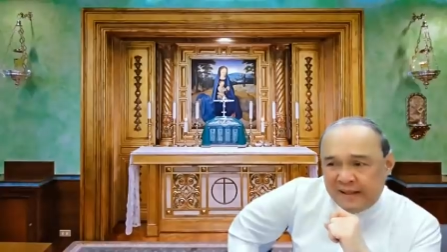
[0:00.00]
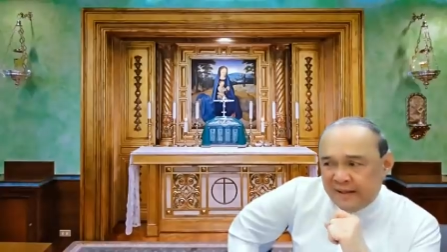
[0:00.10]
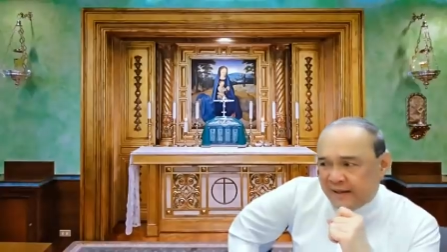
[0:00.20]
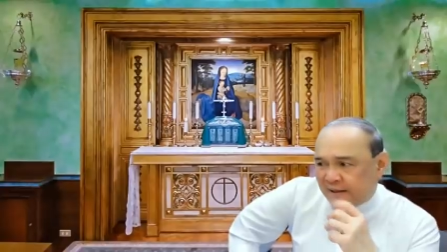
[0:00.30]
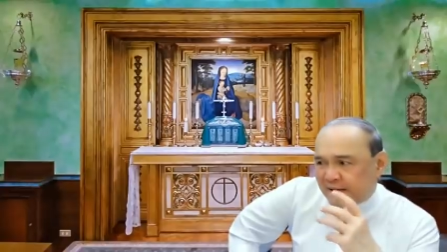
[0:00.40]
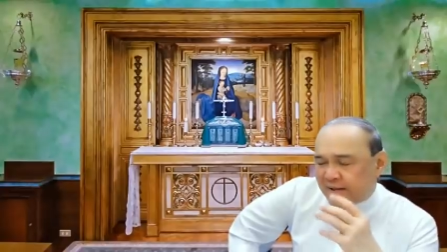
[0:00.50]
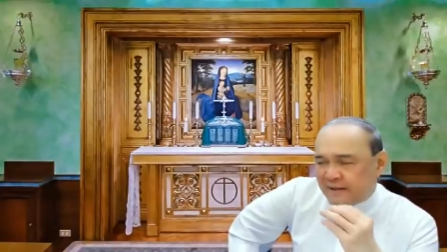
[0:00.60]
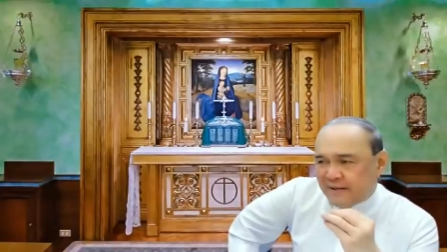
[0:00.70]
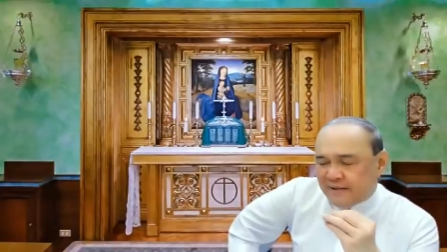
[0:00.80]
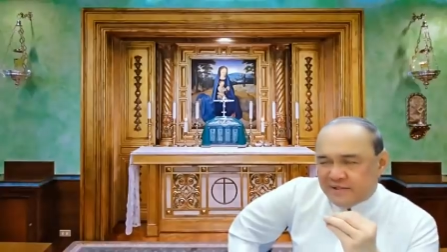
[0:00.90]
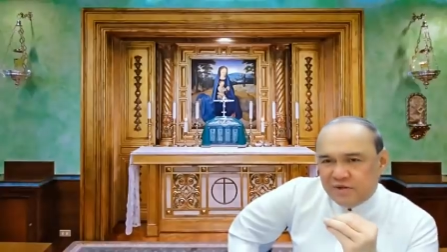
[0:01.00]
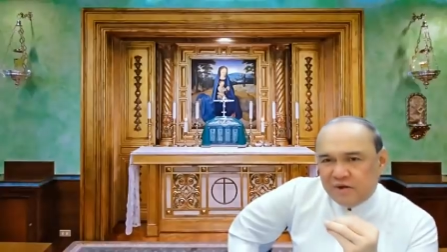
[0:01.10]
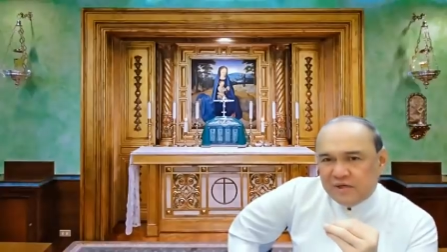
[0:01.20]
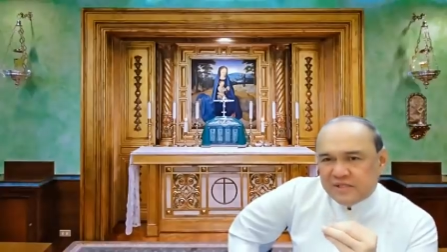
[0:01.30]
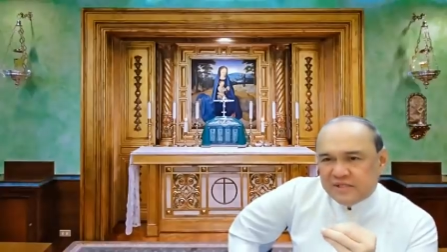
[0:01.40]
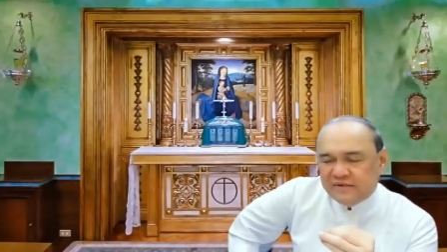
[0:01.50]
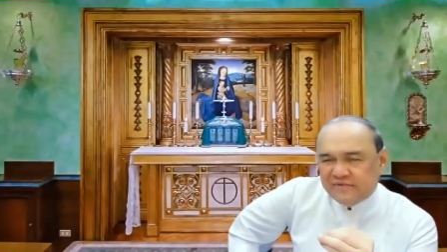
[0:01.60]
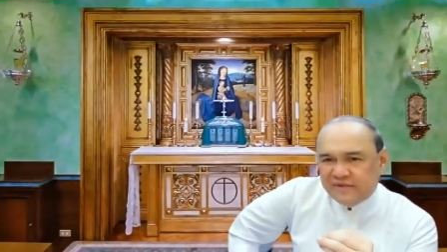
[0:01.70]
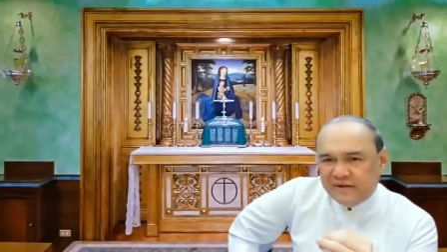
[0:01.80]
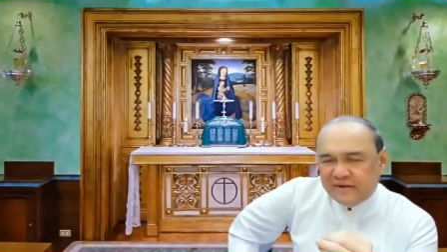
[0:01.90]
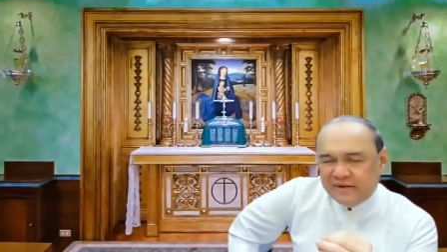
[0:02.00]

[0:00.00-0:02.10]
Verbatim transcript: uh, the scholars have uh,